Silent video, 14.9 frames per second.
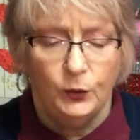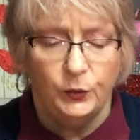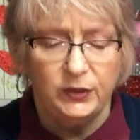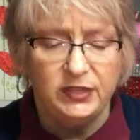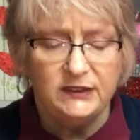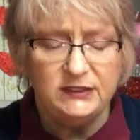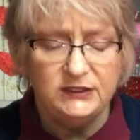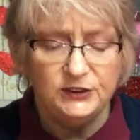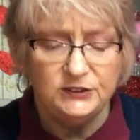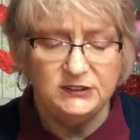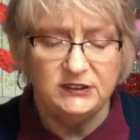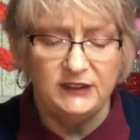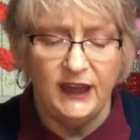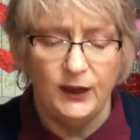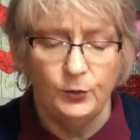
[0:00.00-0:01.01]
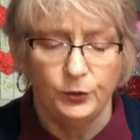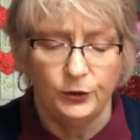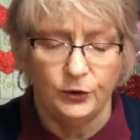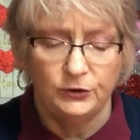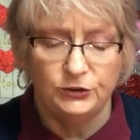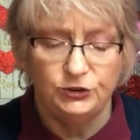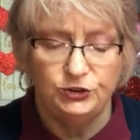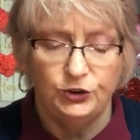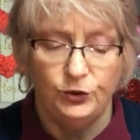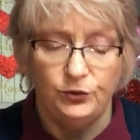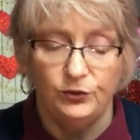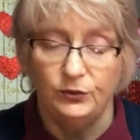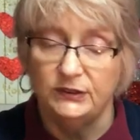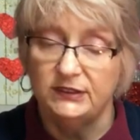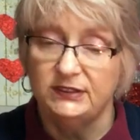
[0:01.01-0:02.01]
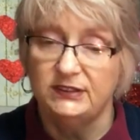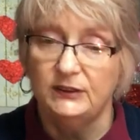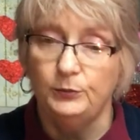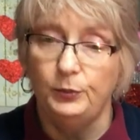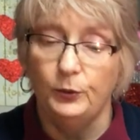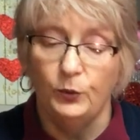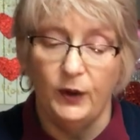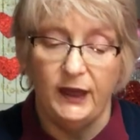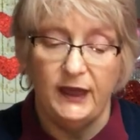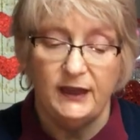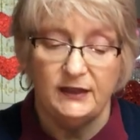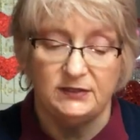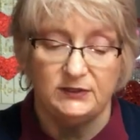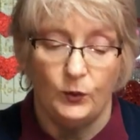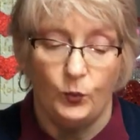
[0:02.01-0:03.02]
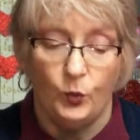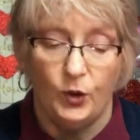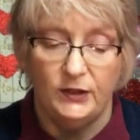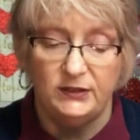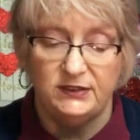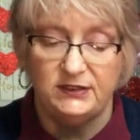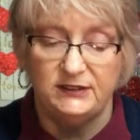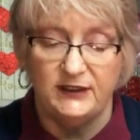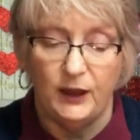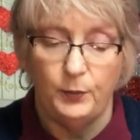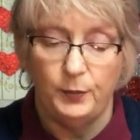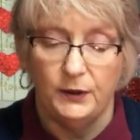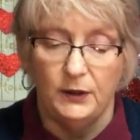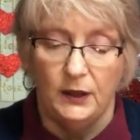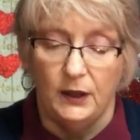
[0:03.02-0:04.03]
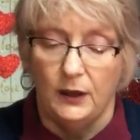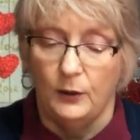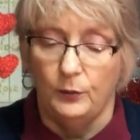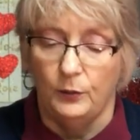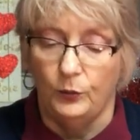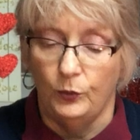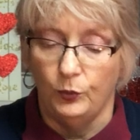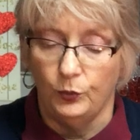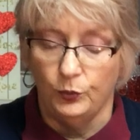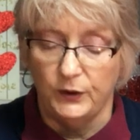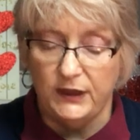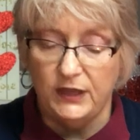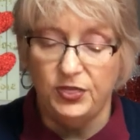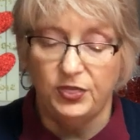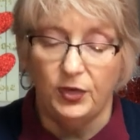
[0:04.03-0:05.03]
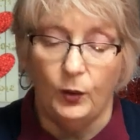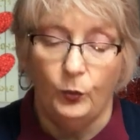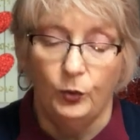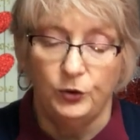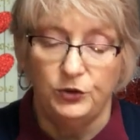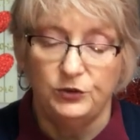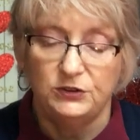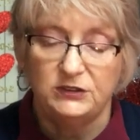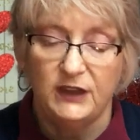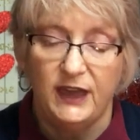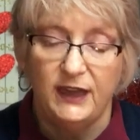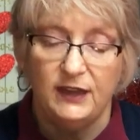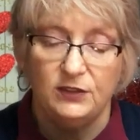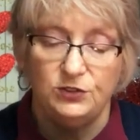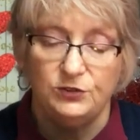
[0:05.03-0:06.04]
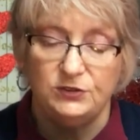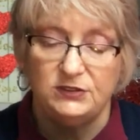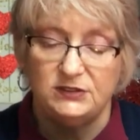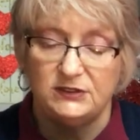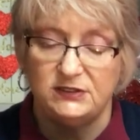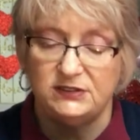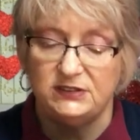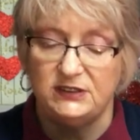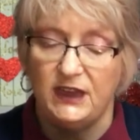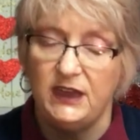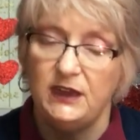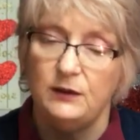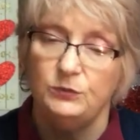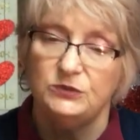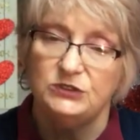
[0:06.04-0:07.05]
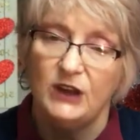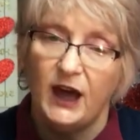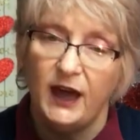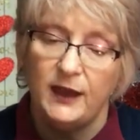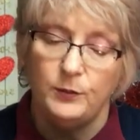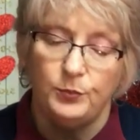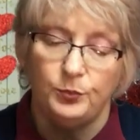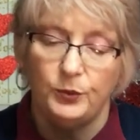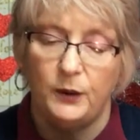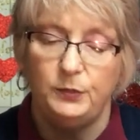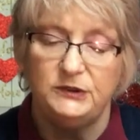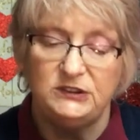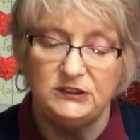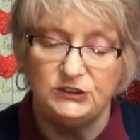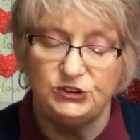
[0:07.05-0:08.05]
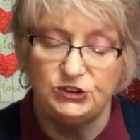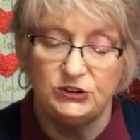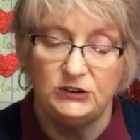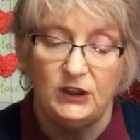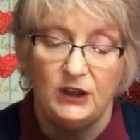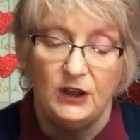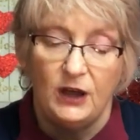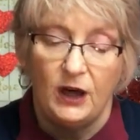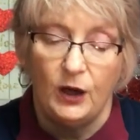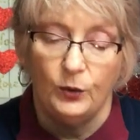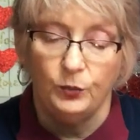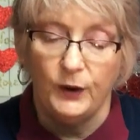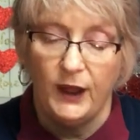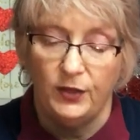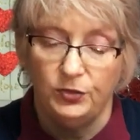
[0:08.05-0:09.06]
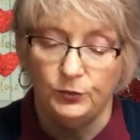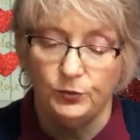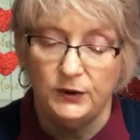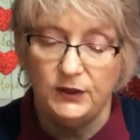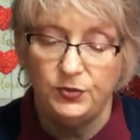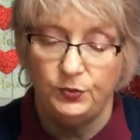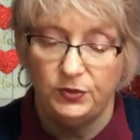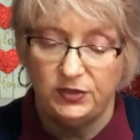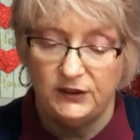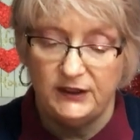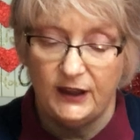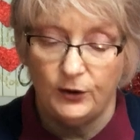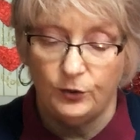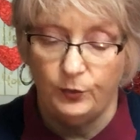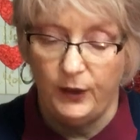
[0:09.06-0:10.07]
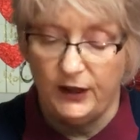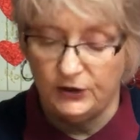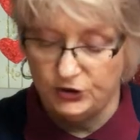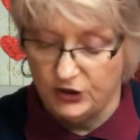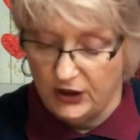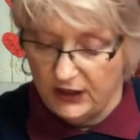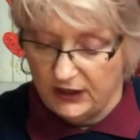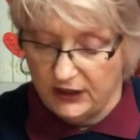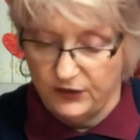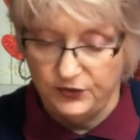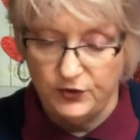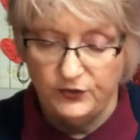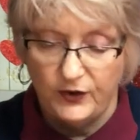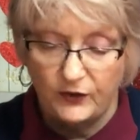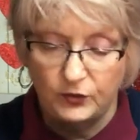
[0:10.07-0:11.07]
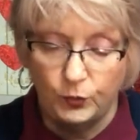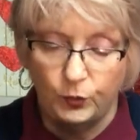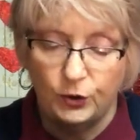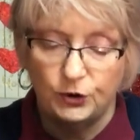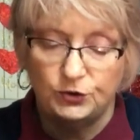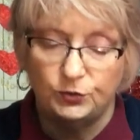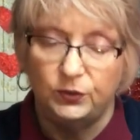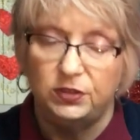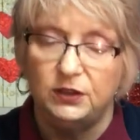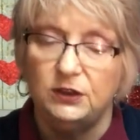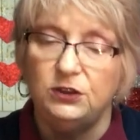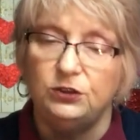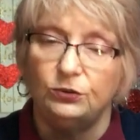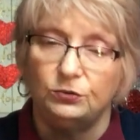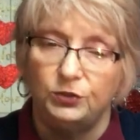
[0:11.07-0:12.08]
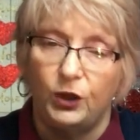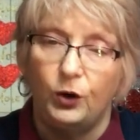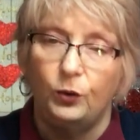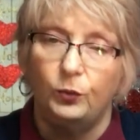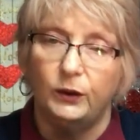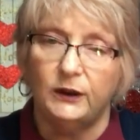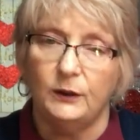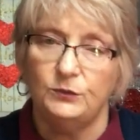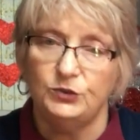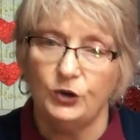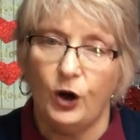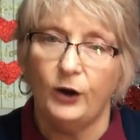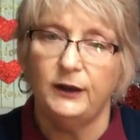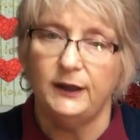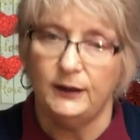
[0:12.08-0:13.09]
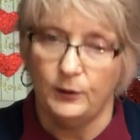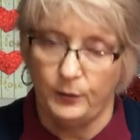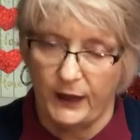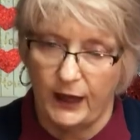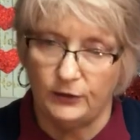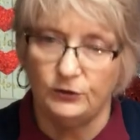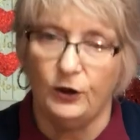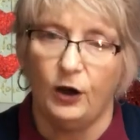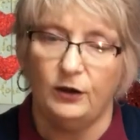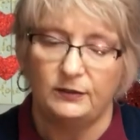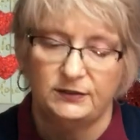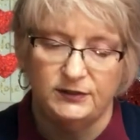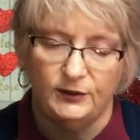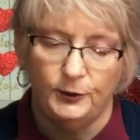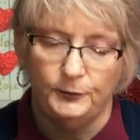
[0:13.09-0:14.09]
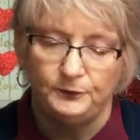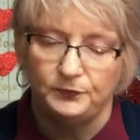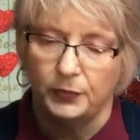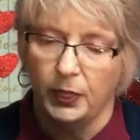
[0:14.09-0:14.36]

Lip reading: With this here today, we're going to show you a simple way. It's a one-step wreath where you take and use the same type repetition around the wreath with the Deco Mesh. If you've ever worked with it, you'll know what I'm talking about also.